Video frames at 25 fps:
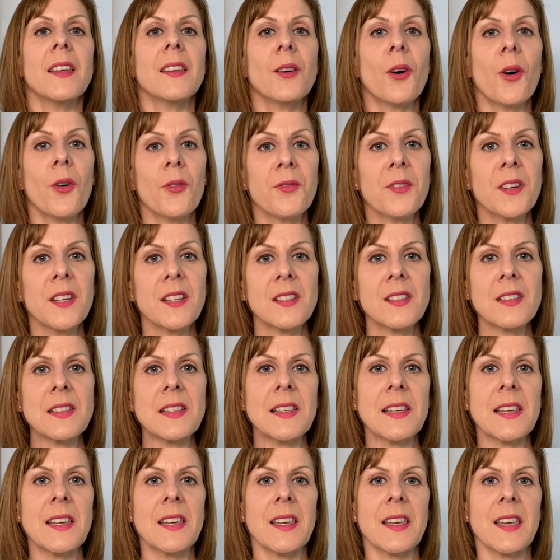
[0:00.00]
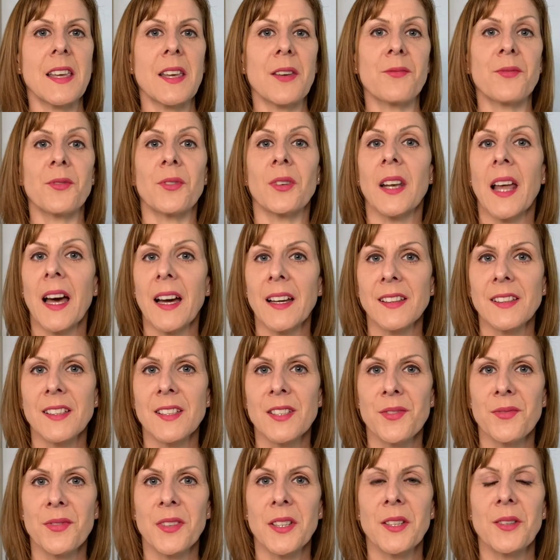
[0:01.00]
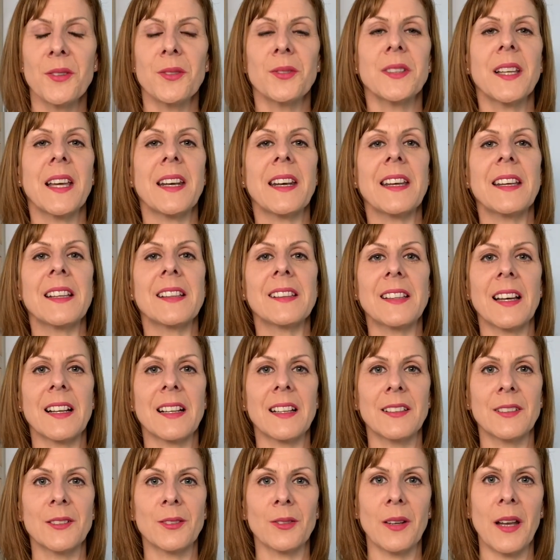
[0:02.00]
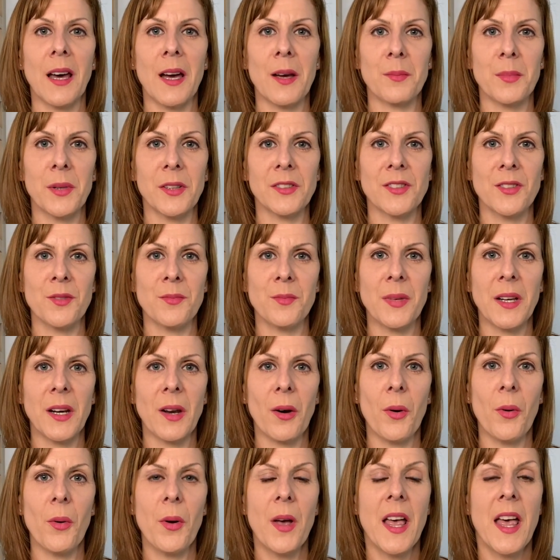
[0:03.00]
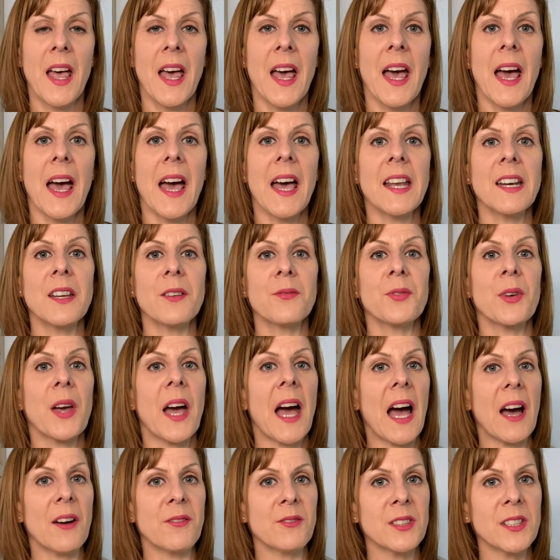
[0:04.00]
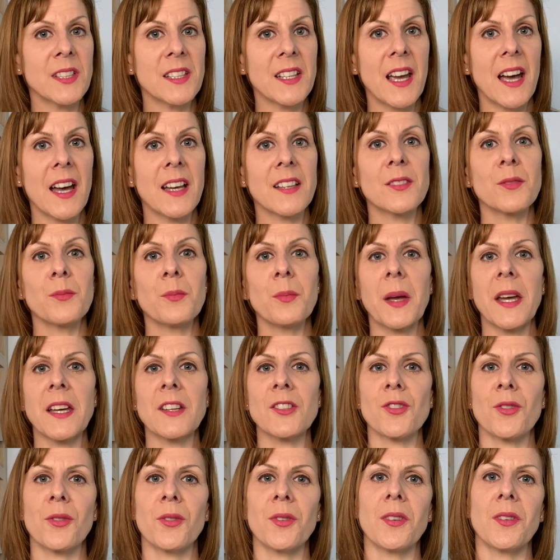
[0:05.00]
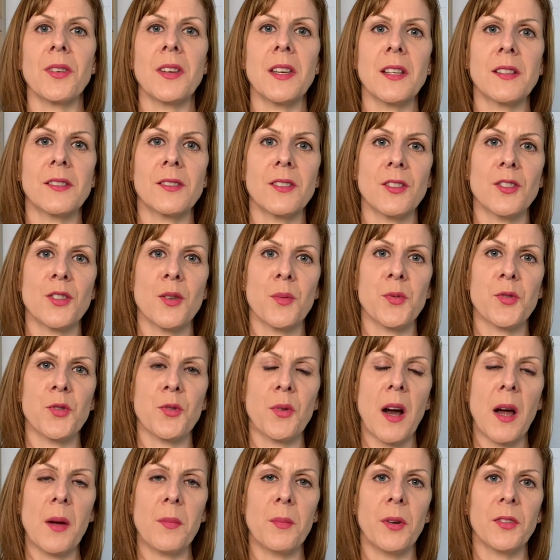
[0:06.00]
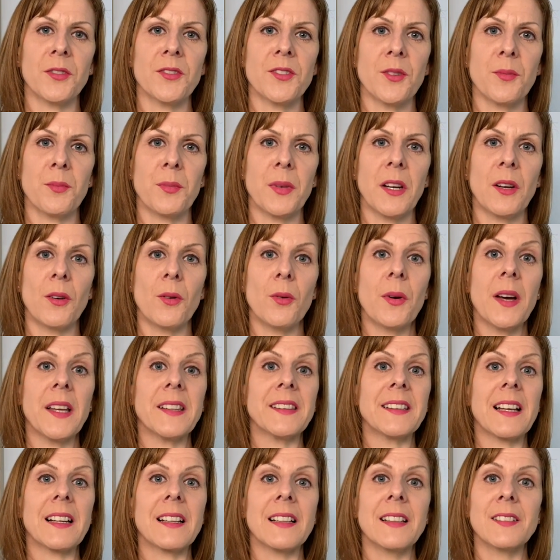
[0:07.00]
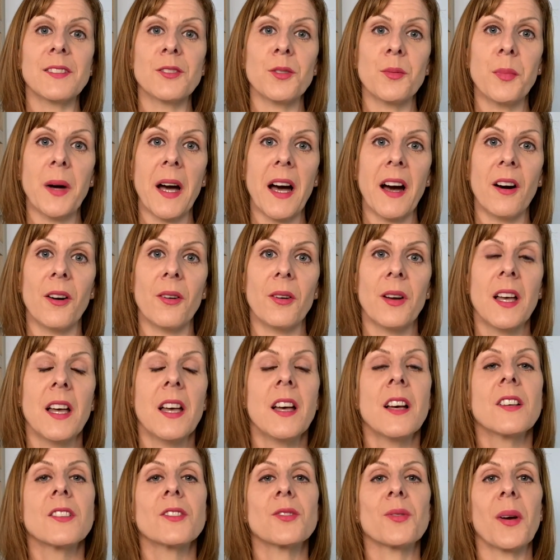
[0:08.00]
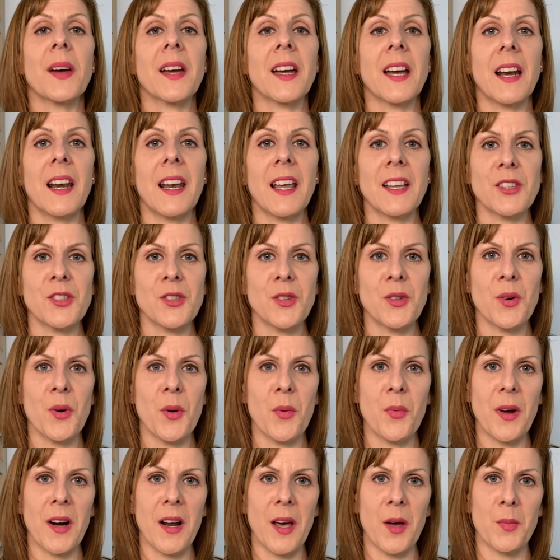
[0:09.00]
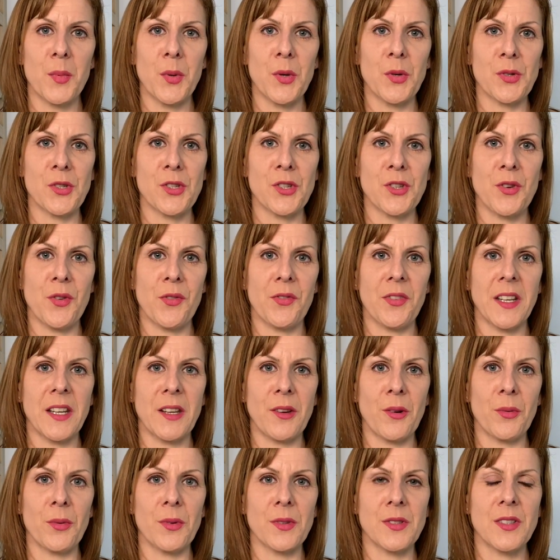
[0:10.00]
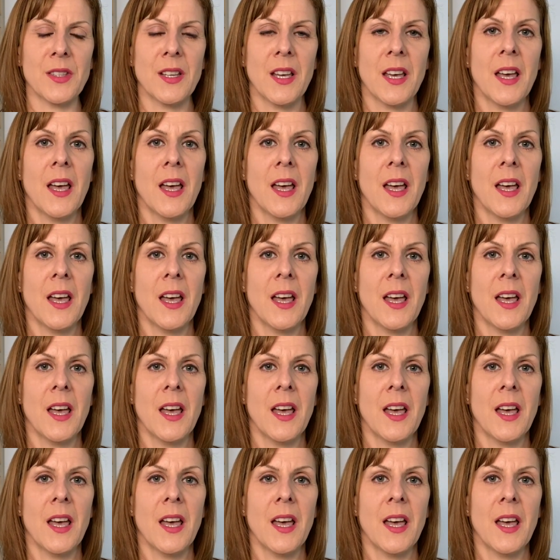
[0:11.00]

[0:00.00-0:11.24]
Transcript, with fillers: Obviously, if you like this video, then hit that little like button below. And if you haven't yet, make sure you hit the subscribe button below and that little bell so I can let you know when I post new videos.